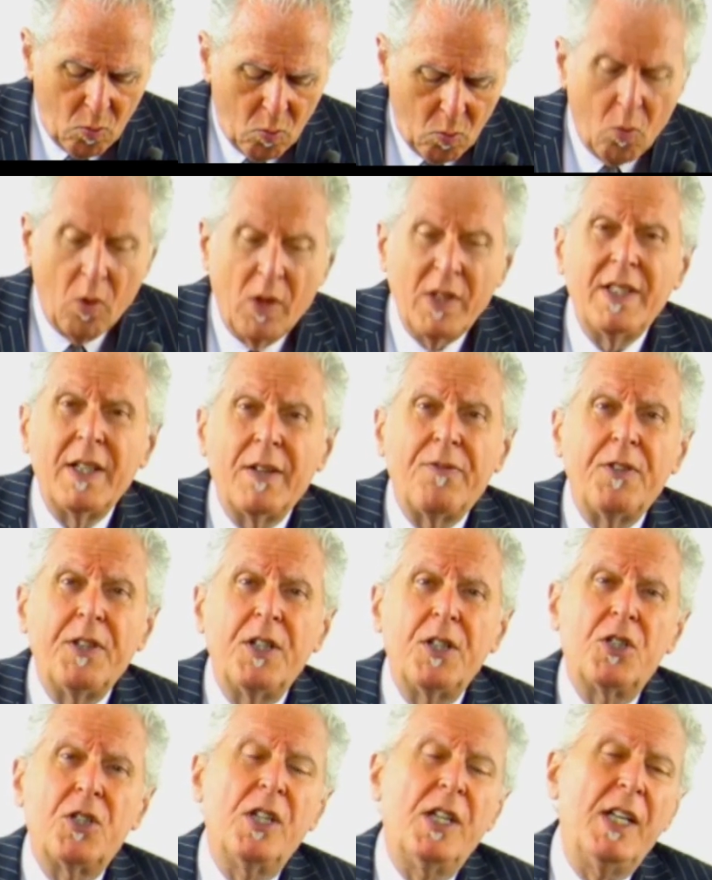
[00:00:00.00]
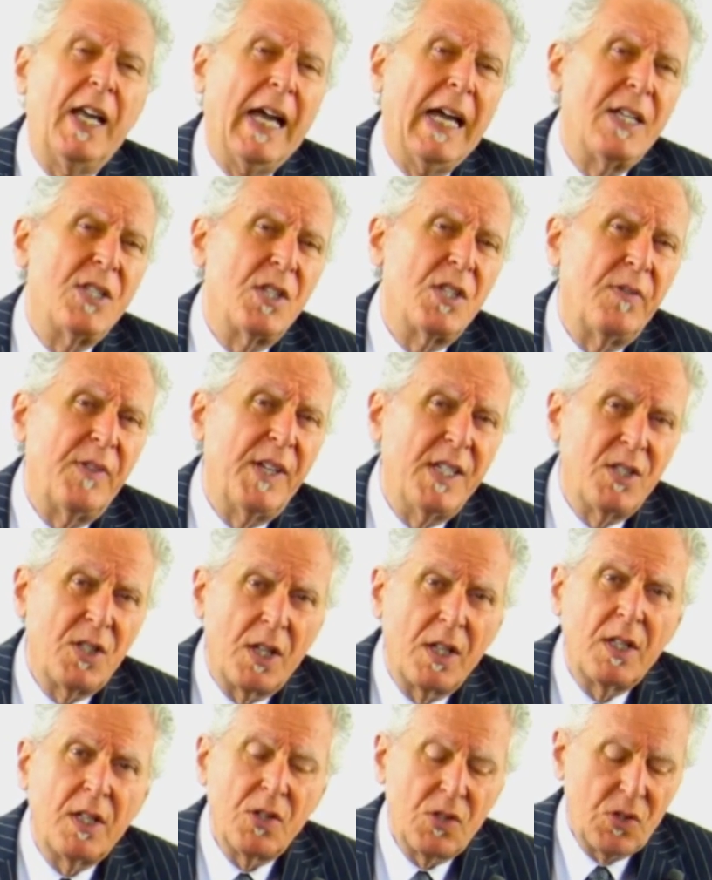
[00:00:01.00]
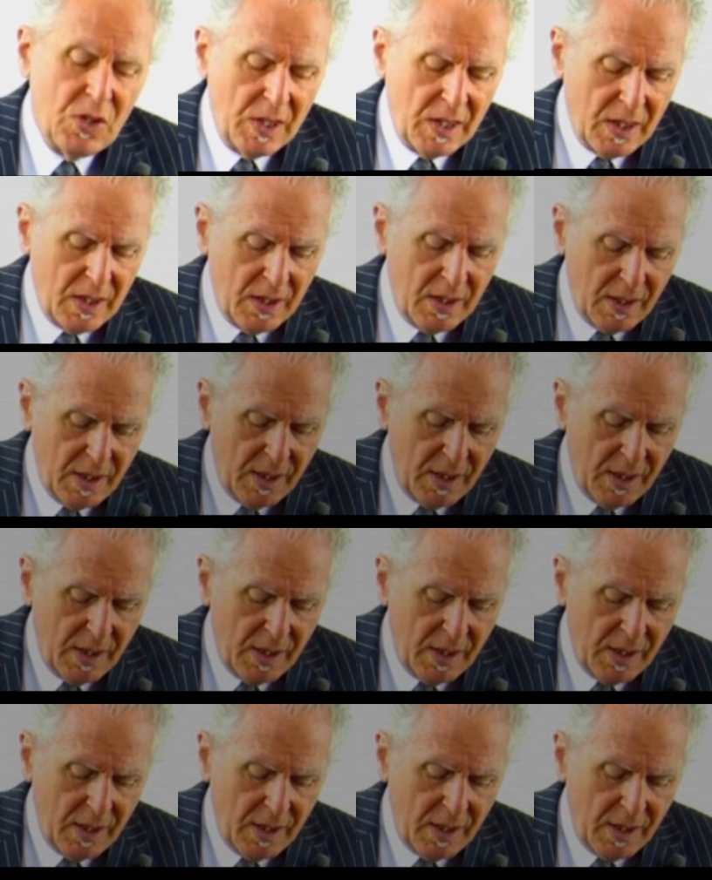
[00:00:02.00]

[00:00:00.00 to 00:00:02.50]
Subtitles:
One definition he has of a statistic